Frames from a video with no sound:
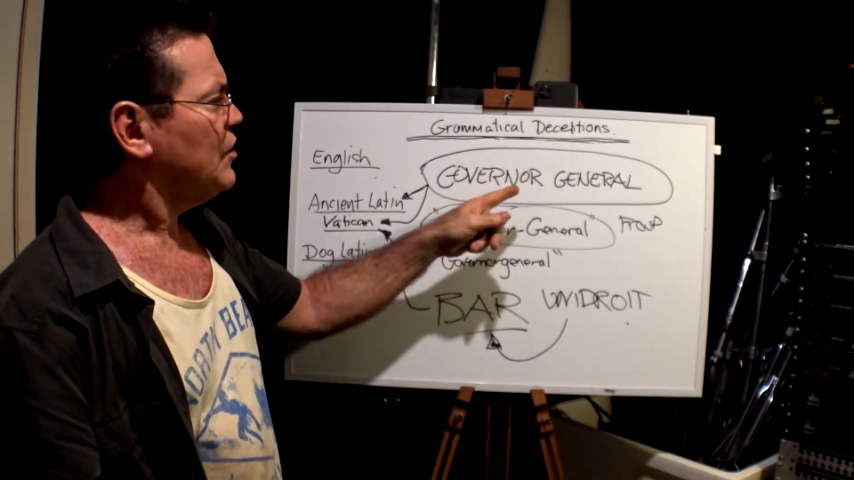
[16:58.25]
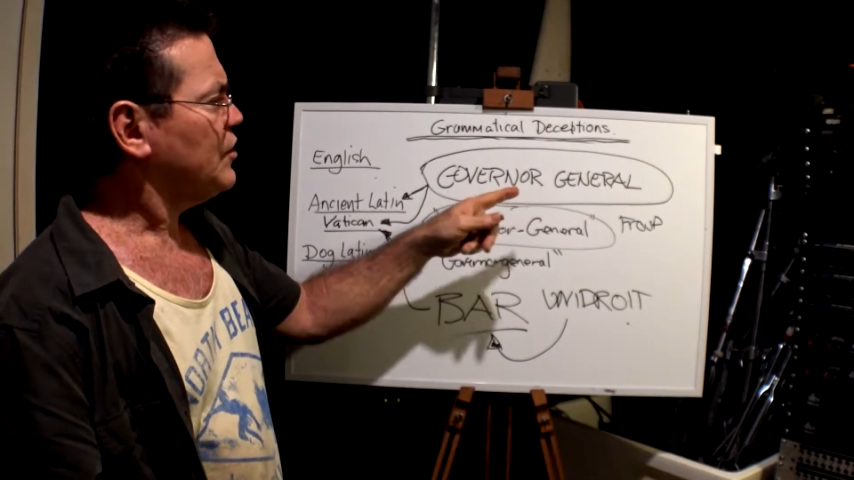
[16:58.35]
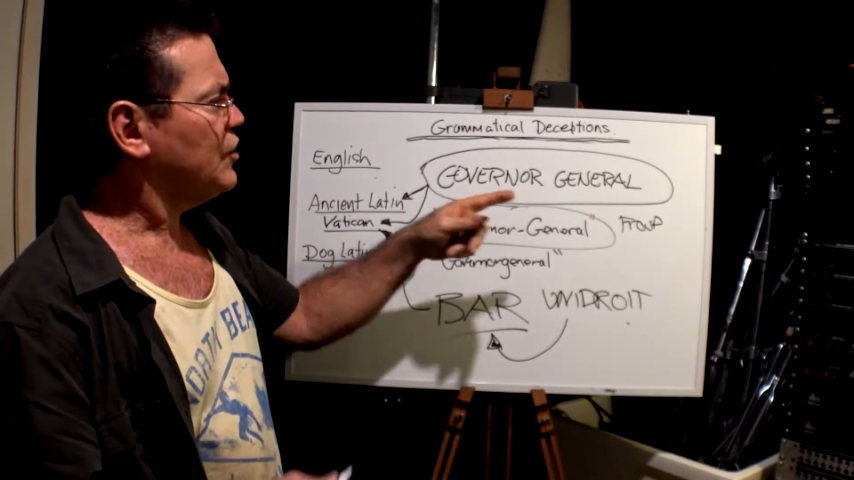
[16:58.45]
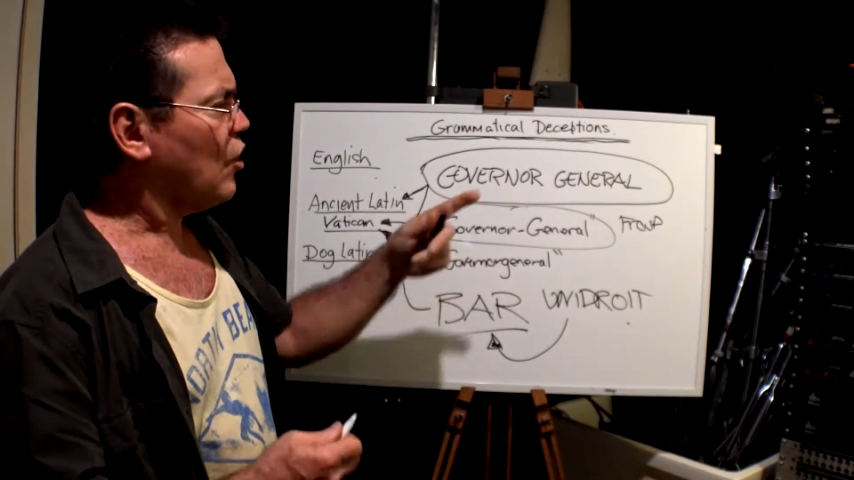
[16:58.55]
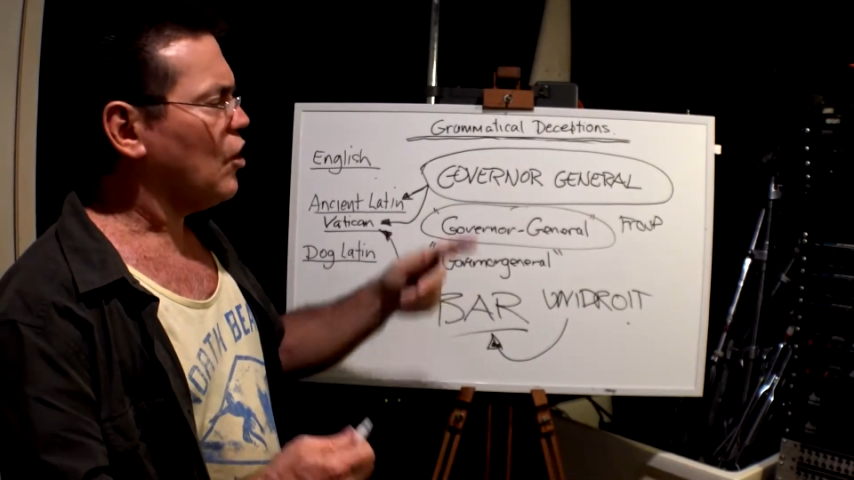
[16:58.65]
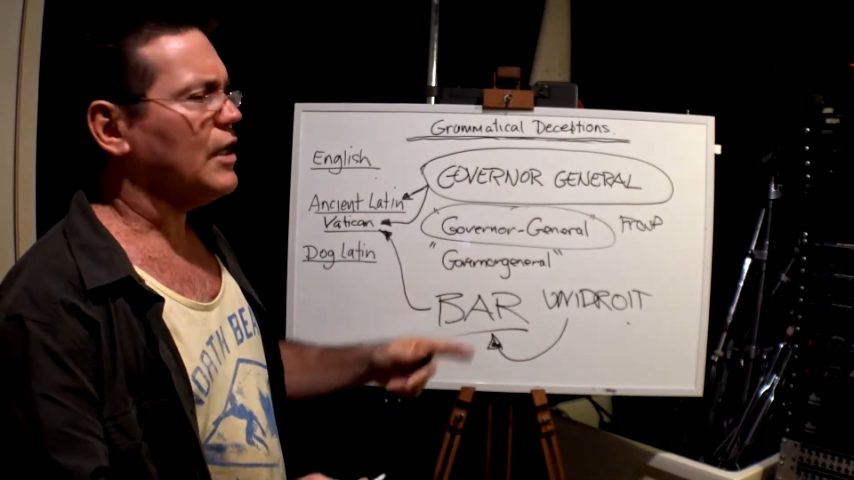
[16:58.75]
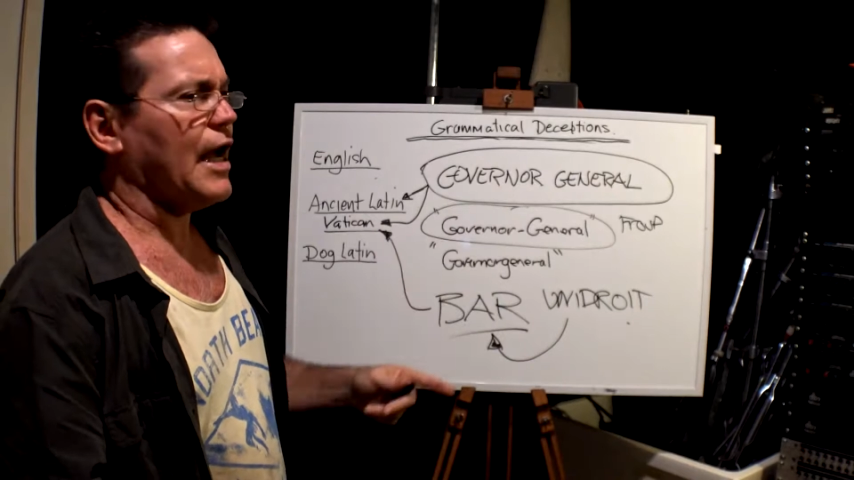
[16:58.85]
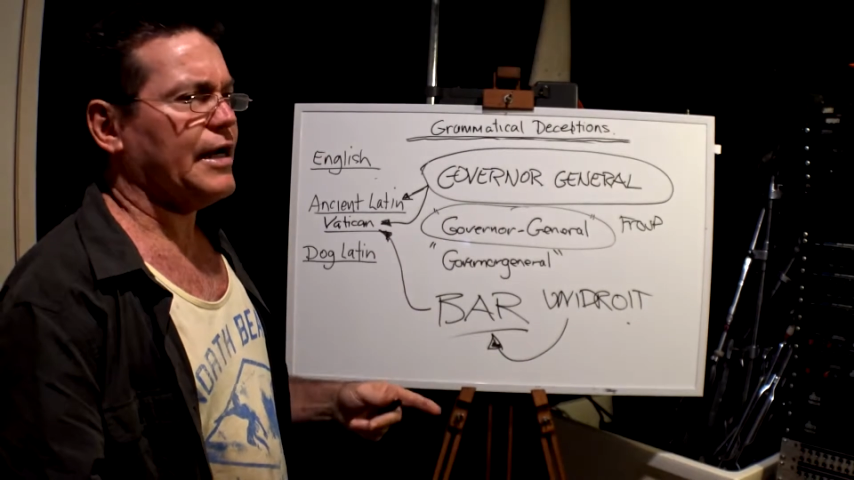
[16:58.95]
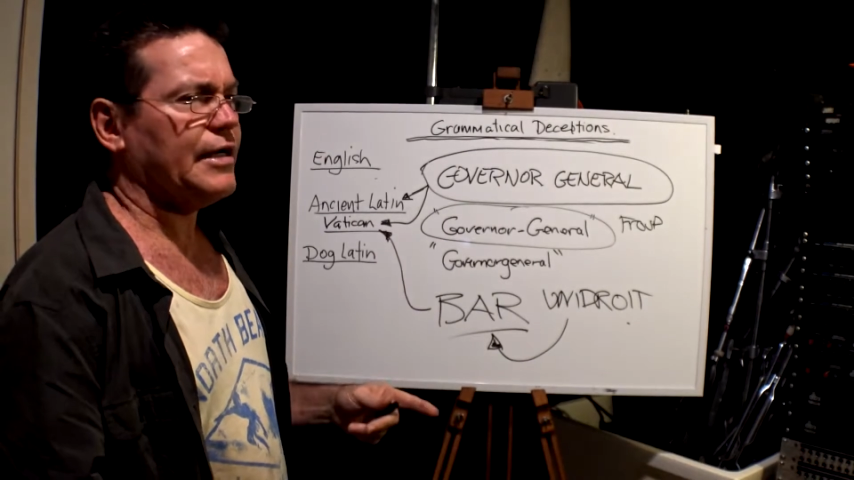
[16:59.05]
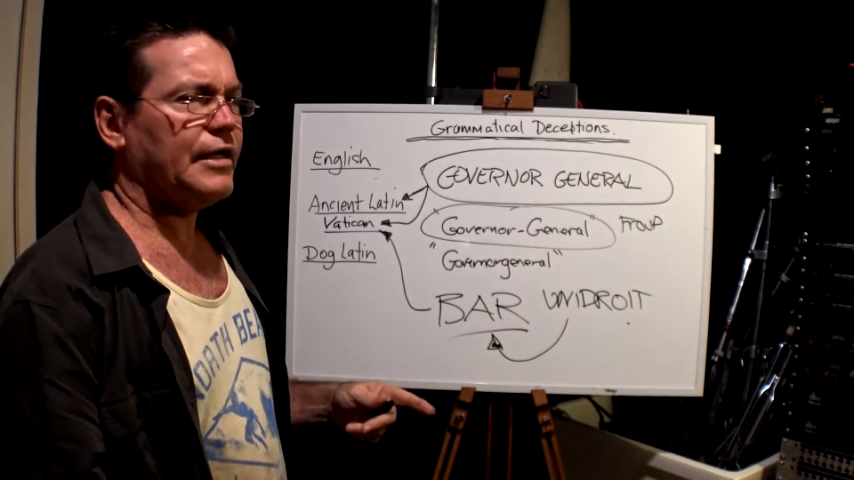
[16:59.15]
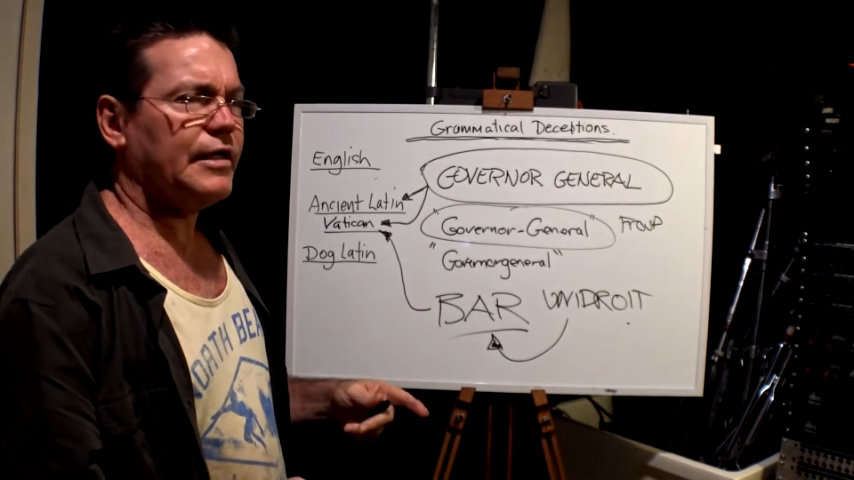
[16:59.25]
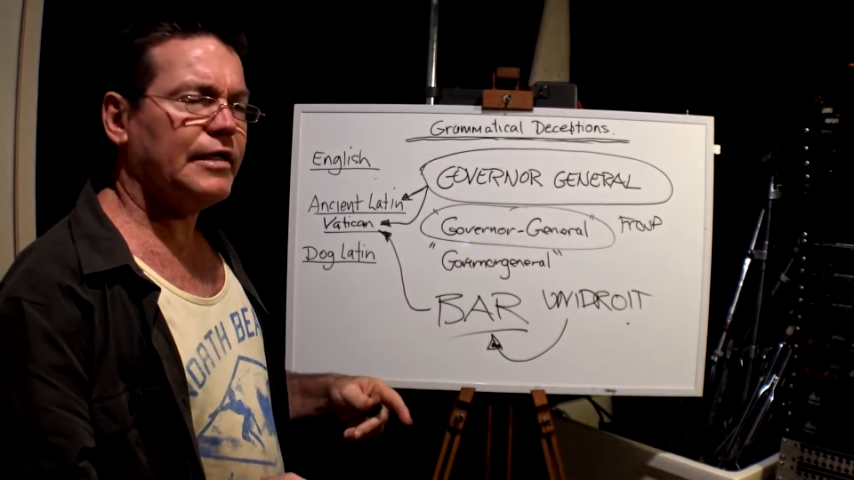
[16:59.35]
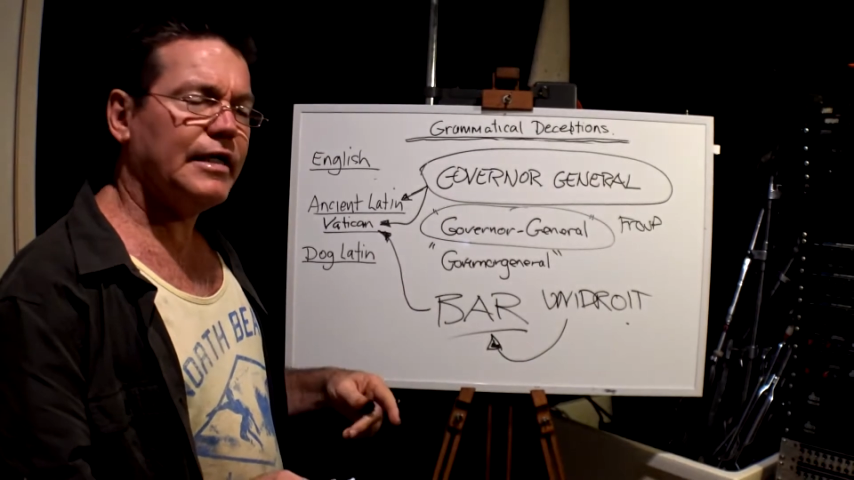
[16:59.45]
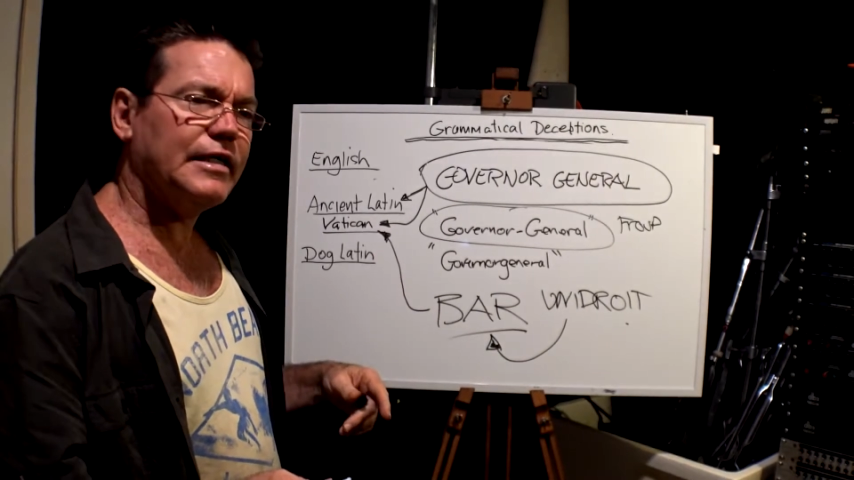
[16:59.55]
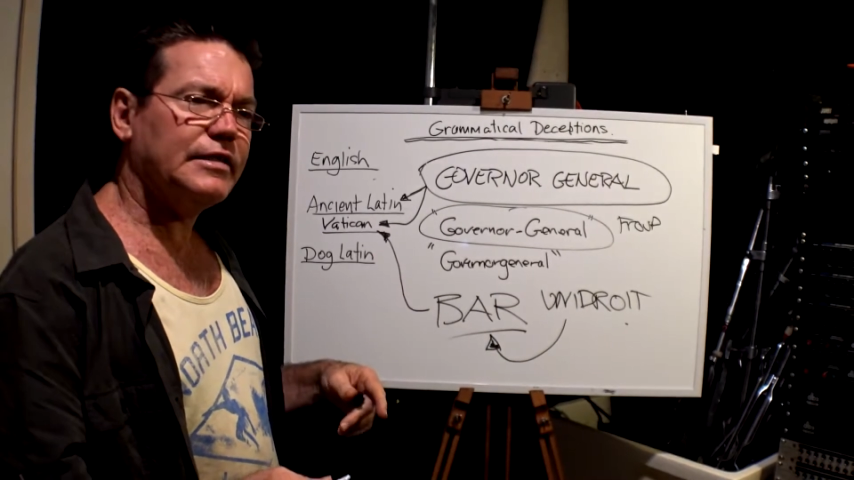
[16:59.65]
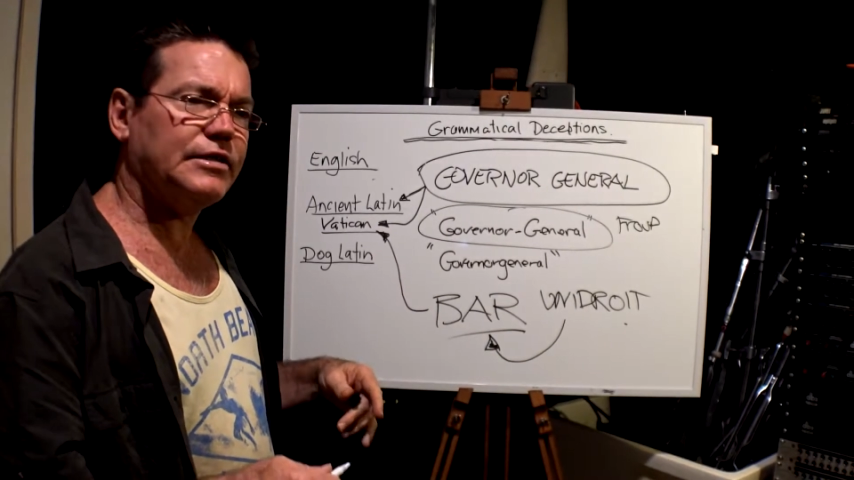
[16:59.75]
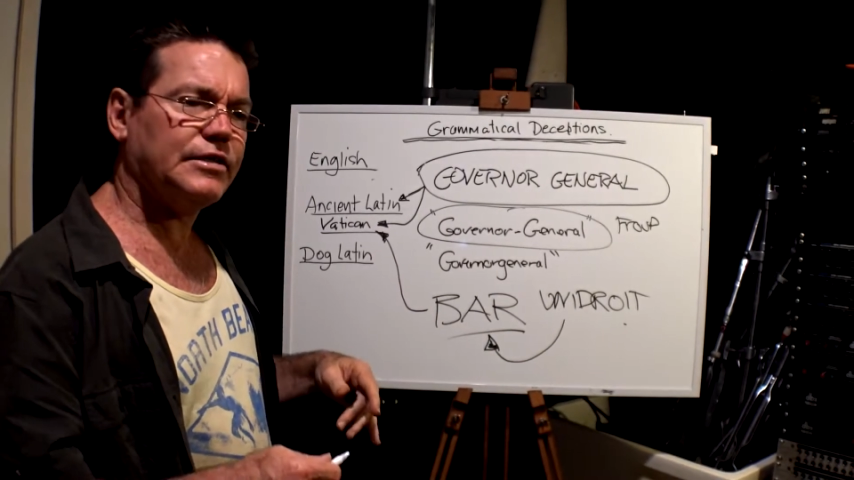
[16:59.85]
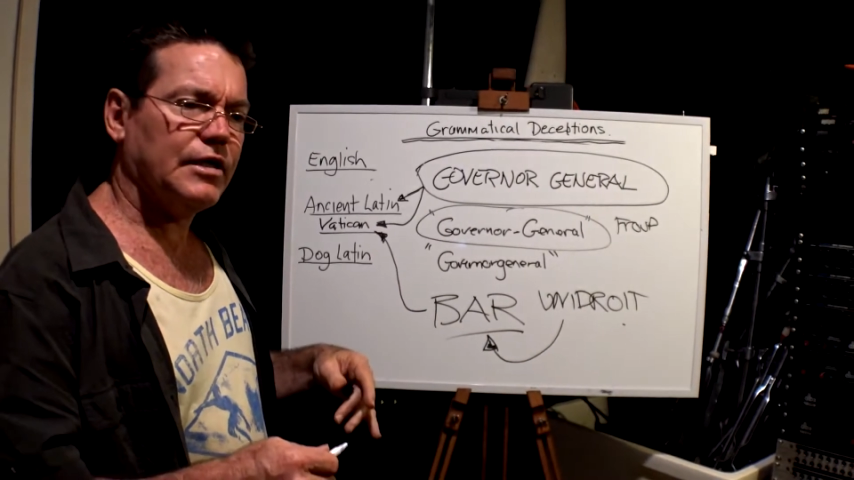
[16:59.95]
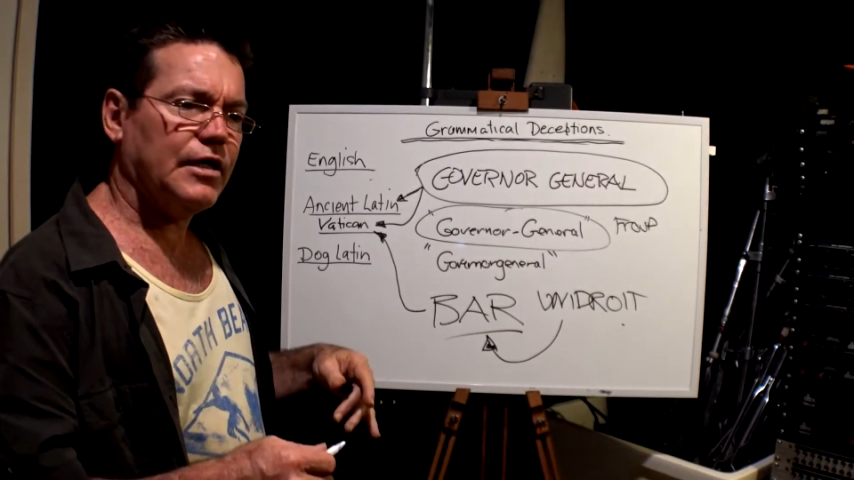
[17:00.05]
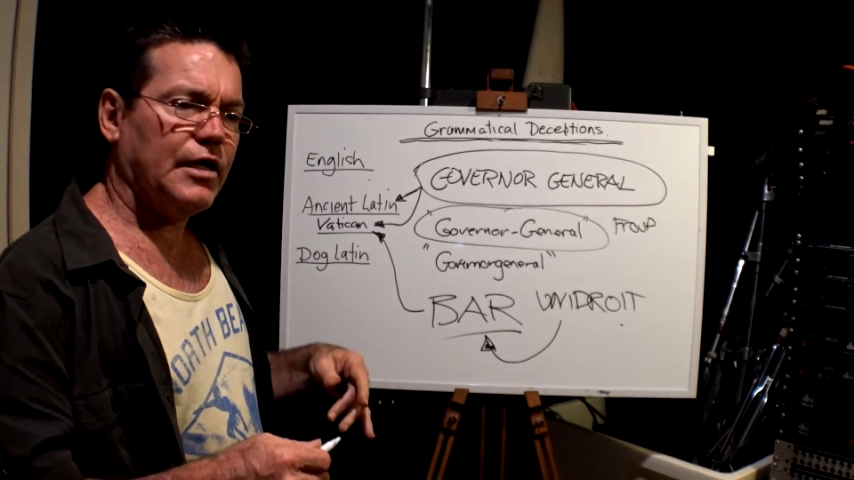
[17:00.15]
the Dog Latin is